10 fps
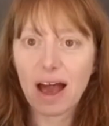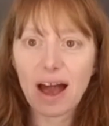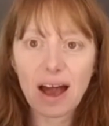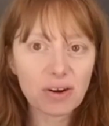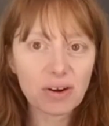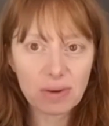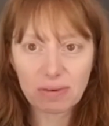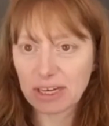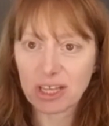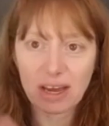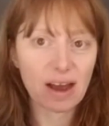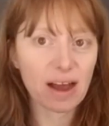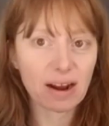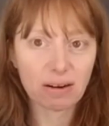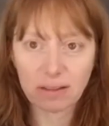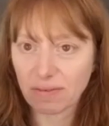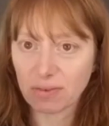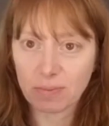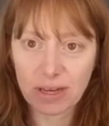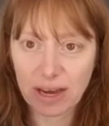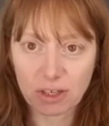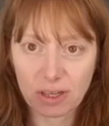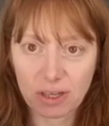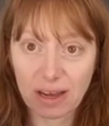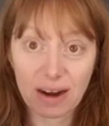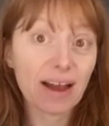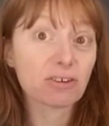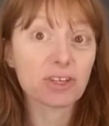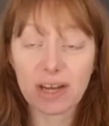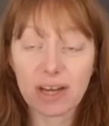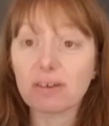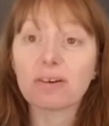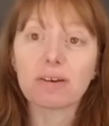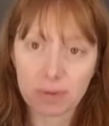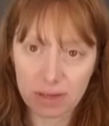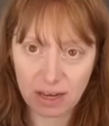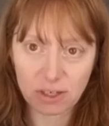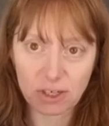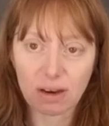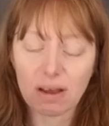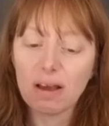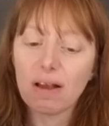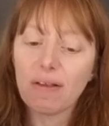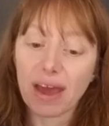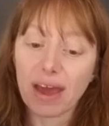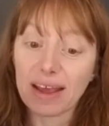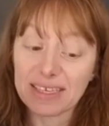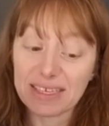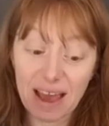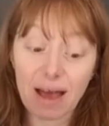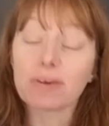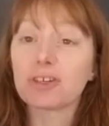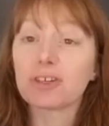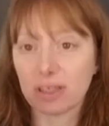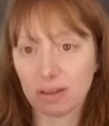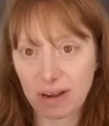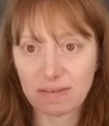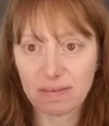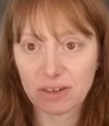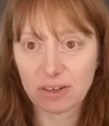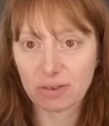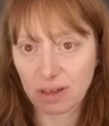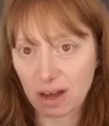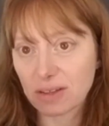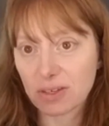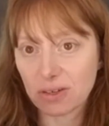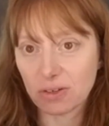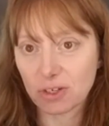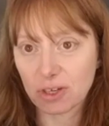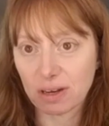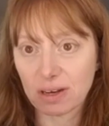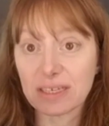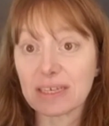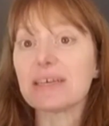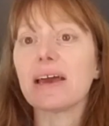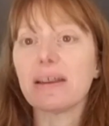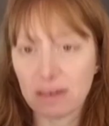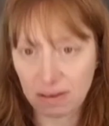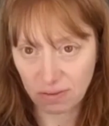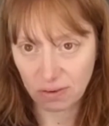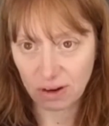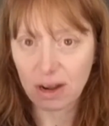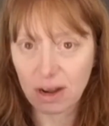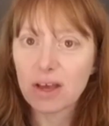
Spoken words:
How do we reach that higher level of protection, that higher standard of protection that establishing the rights of nature in the Constitution is intended for?